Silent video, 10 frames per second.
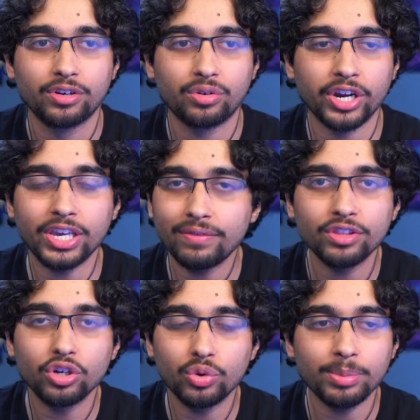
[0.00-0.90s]
right? Even
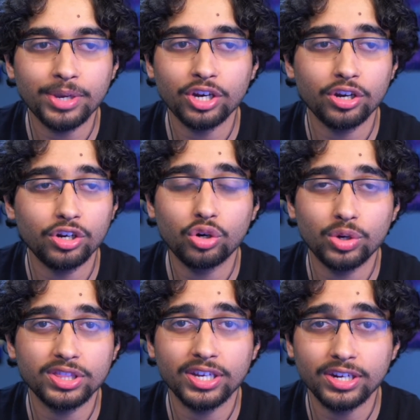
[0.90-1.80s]
though we may not know
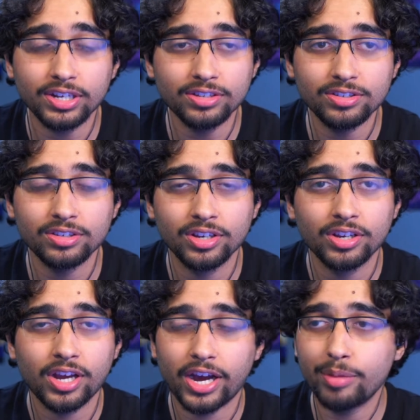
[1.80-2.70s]
what that is,
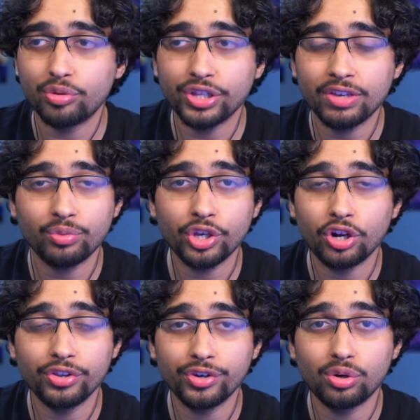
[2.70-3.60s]
I believe we
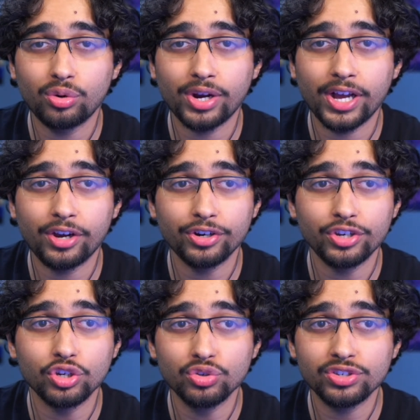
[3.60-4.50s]
all know how to
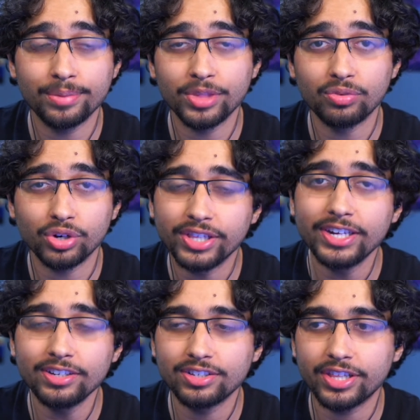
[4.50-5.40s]
do something
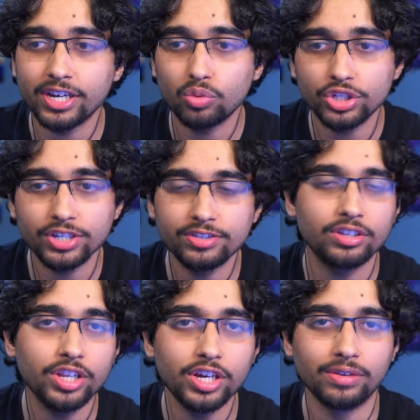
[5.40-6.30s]
related to that, which is to
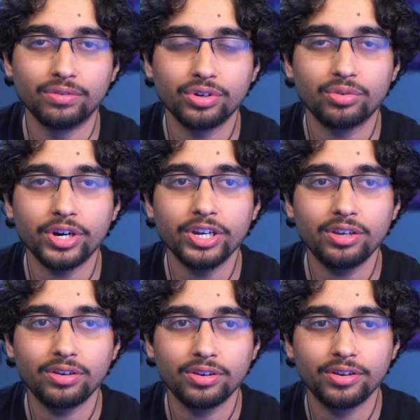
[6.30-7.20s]
love,
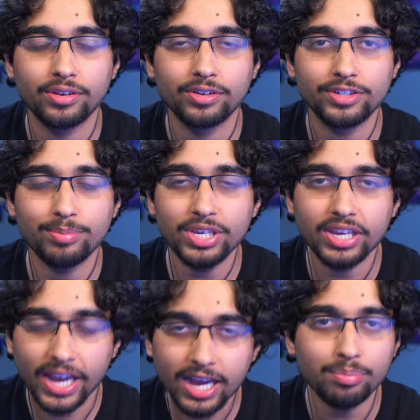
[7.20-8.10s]
right? To be
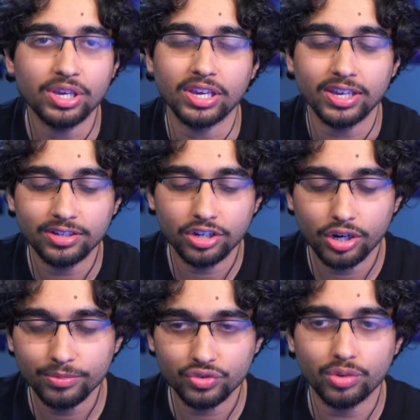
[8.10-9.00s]
happy. It
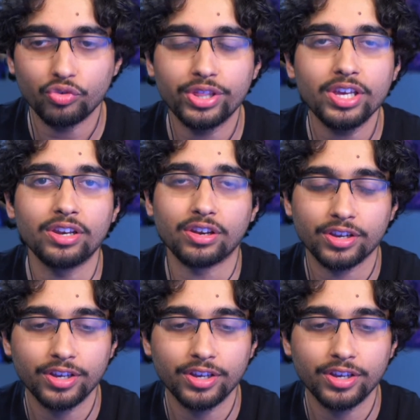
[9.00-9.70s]
comes from within.